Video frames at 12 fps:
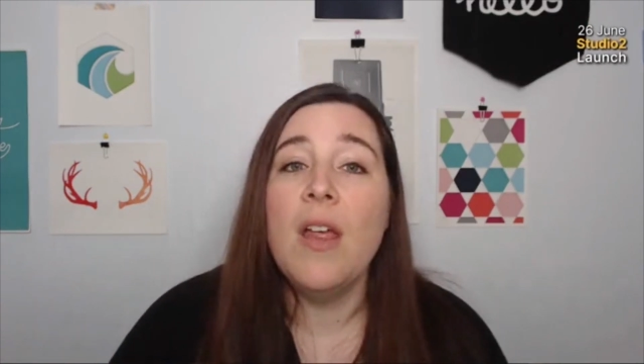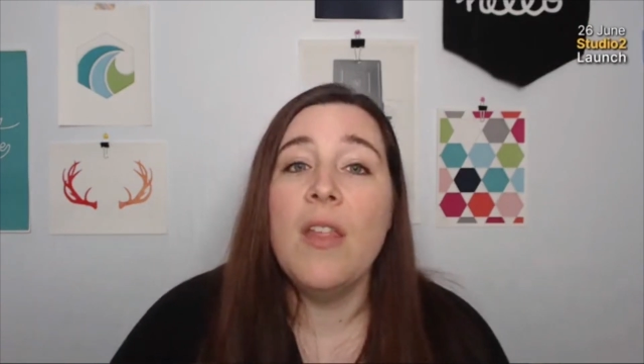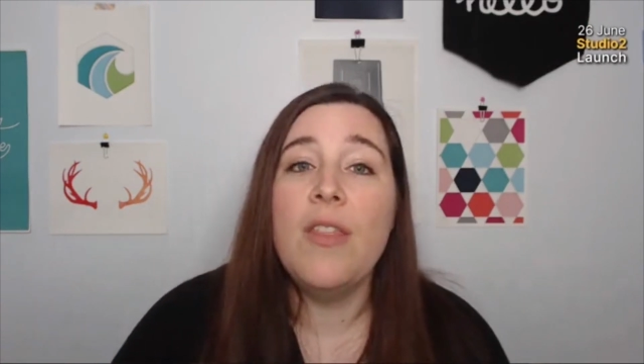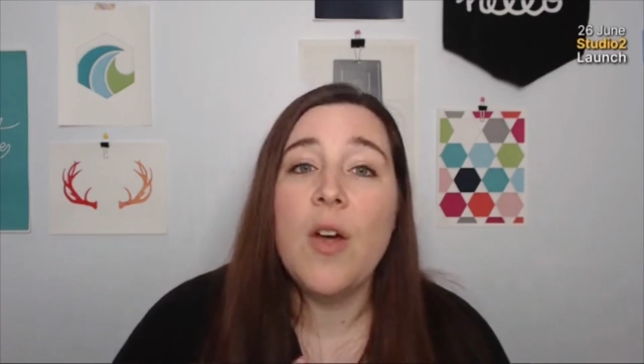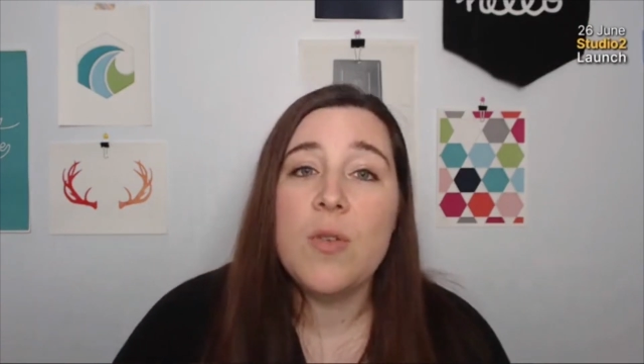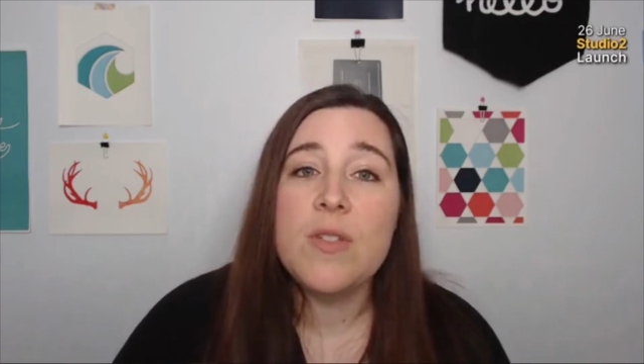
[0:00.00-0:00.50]

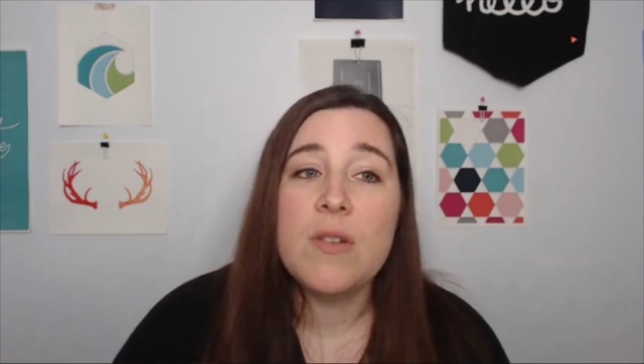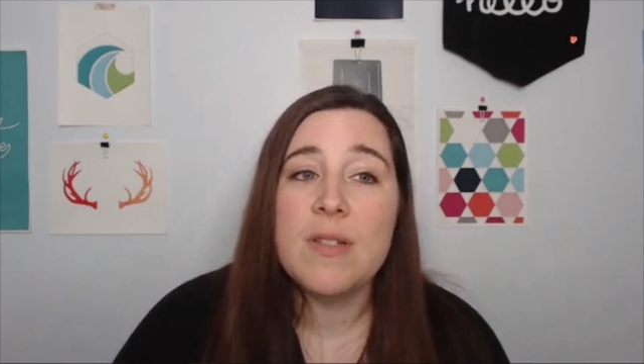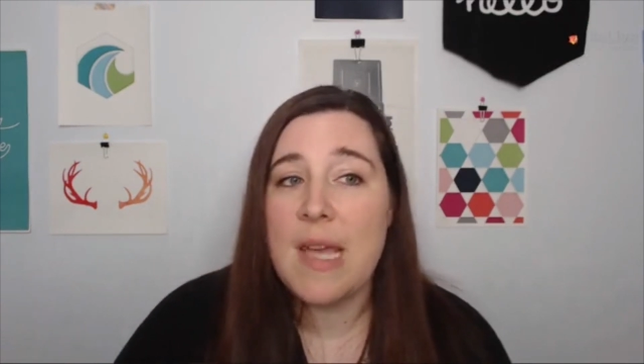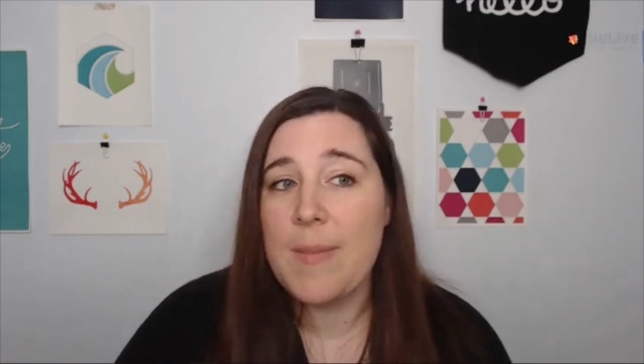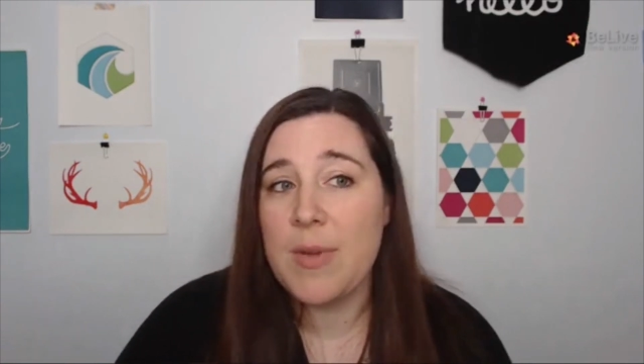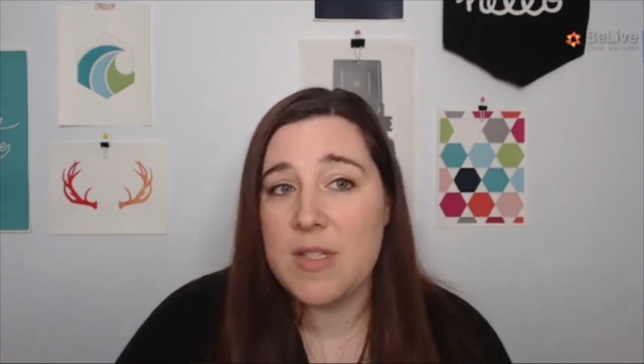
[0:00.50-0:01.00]
Those are
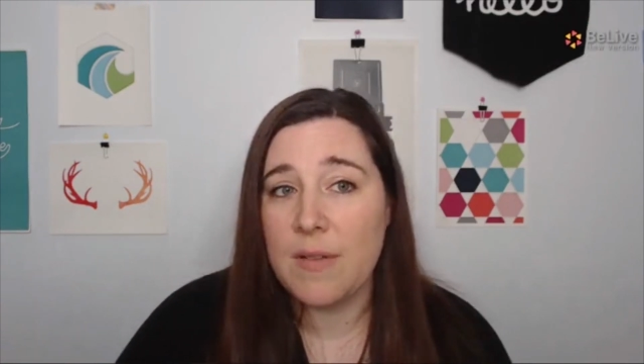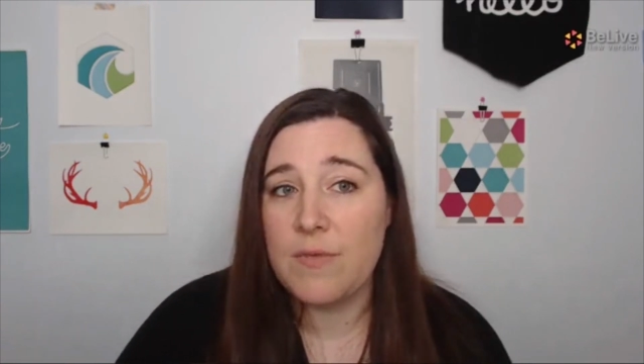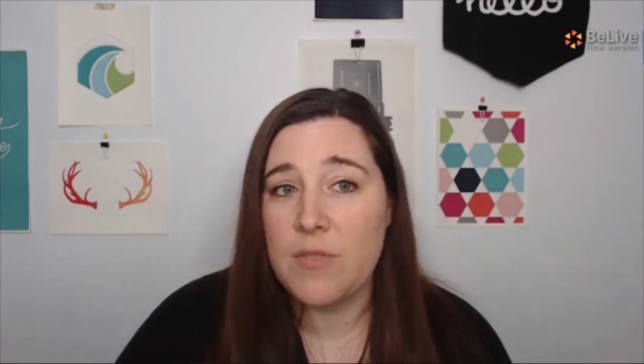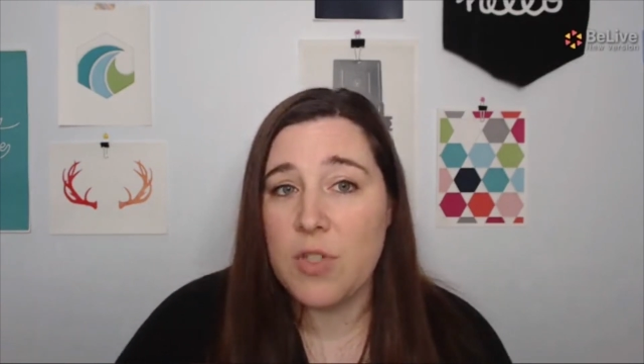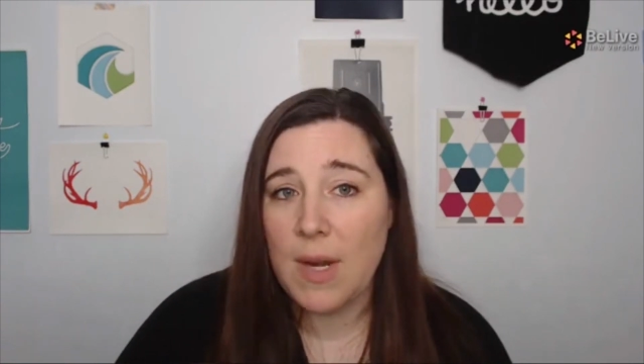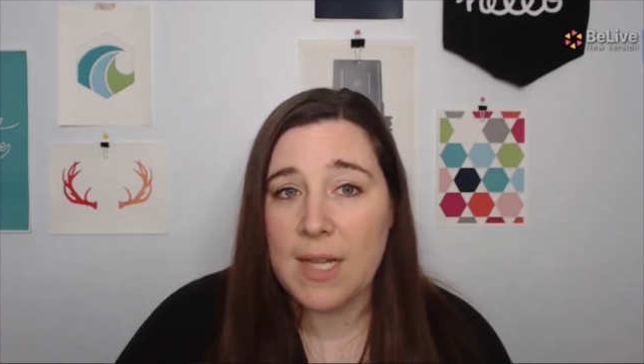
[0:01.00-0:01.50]
examples
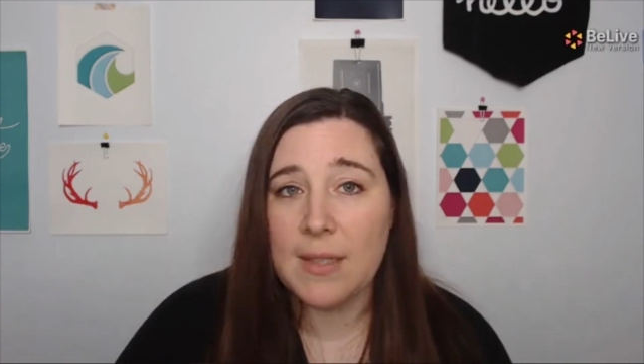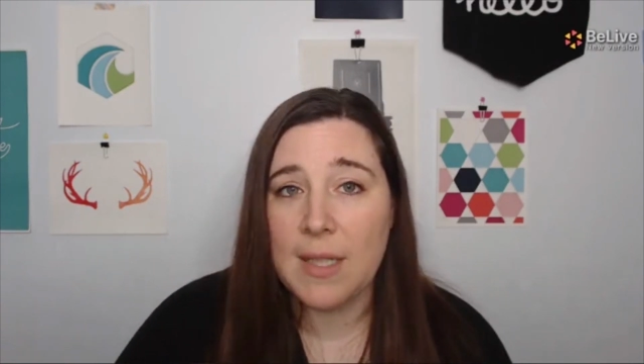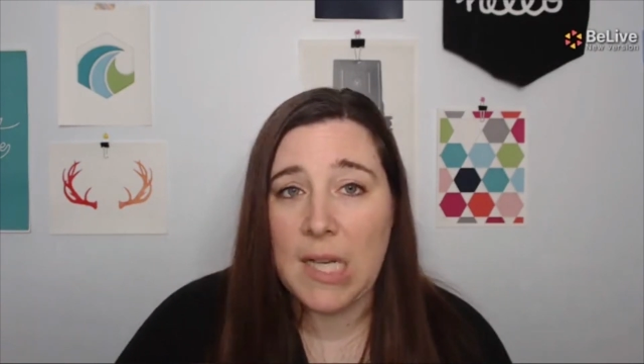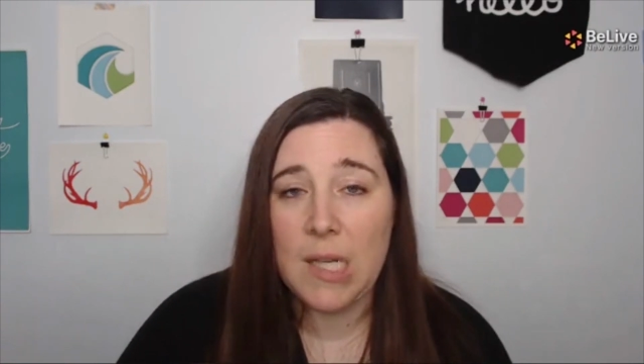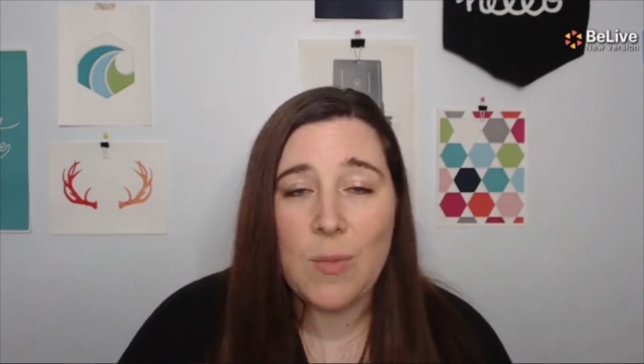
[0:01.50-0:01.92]
of direct light.